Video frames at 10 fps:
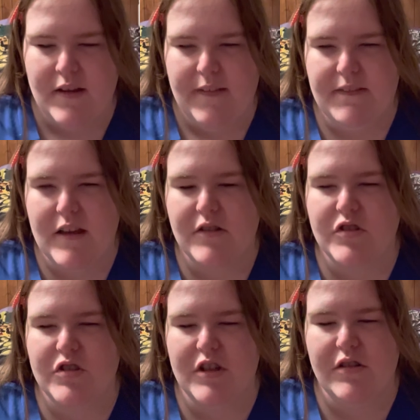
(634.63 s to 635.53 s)

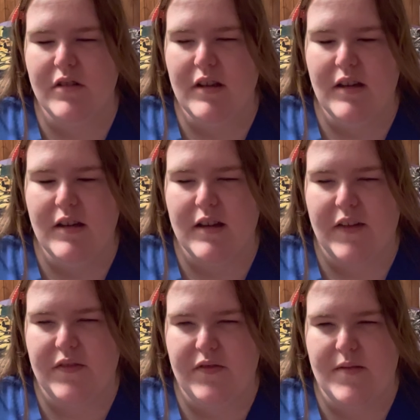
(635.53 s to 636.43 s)
there's generally,
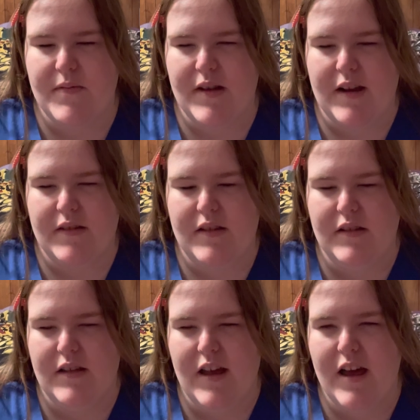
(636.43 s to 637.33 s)
from what I
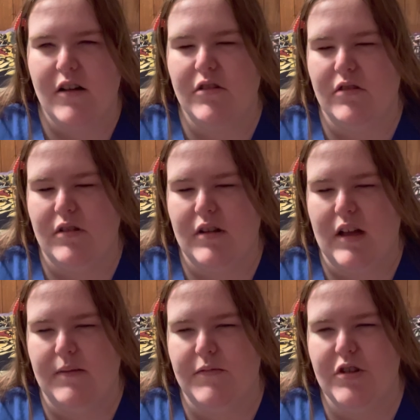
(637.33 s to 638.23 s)
can tell,
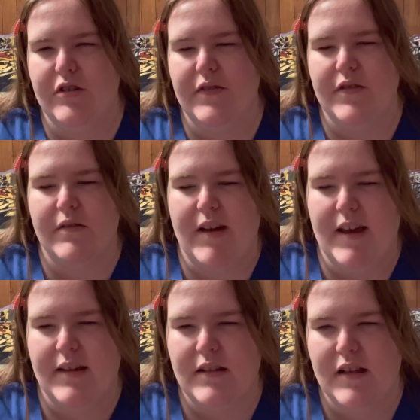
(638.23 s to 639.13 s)
2 different
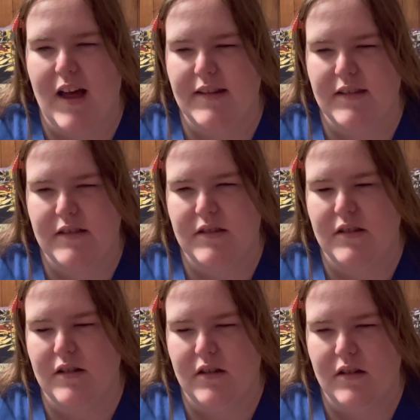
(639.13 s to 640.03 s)
ways classes
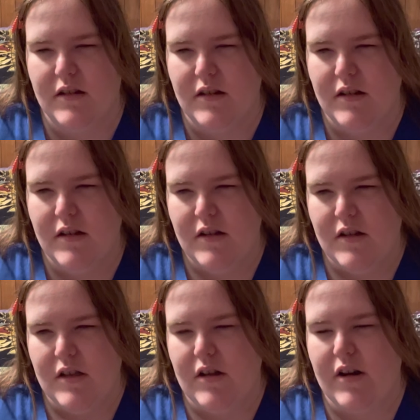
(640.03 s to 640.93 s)

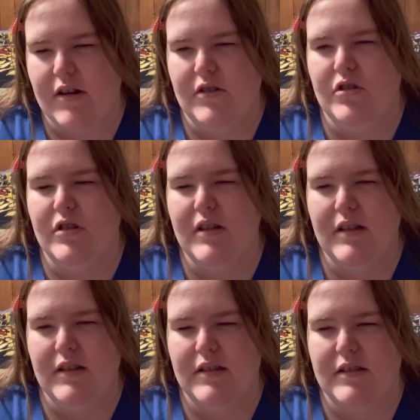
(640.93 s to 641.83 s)
are
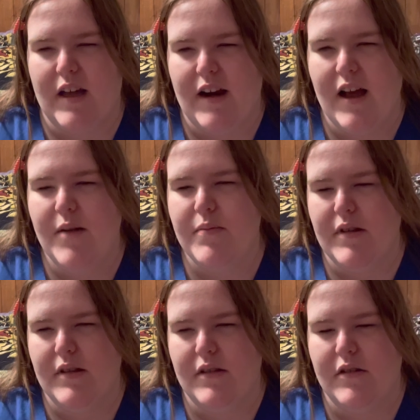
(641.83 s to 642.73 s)
usually set up.
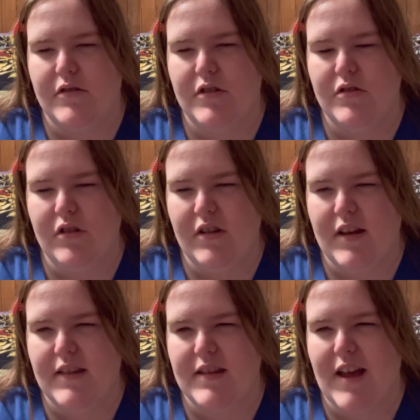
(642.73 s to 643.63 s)
There's usually
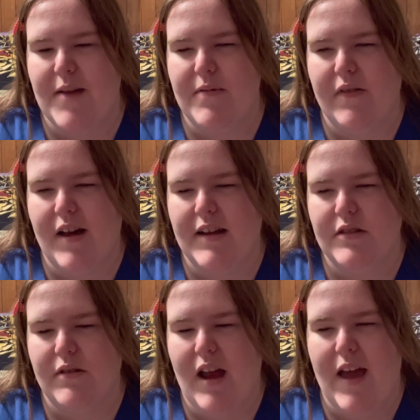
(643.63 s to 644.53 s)
like the type of
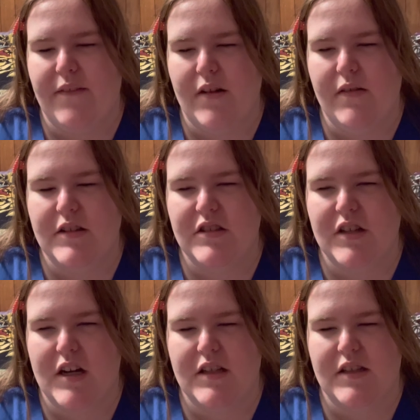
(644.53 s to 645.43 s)
class where everyone
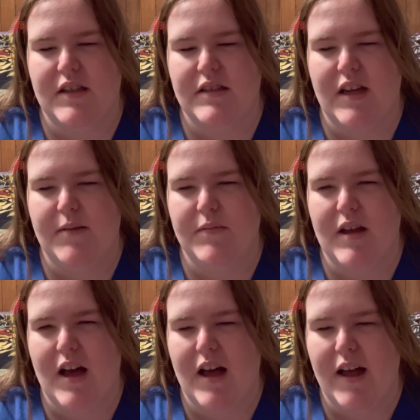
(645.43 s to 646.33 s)
starts at the same
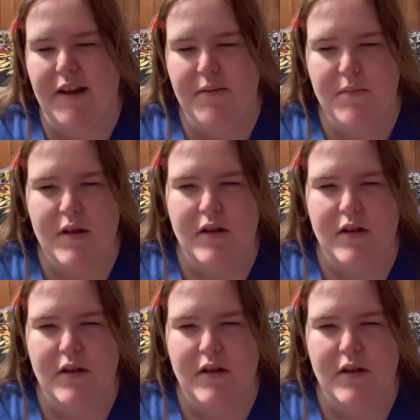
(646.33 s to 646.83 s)
time,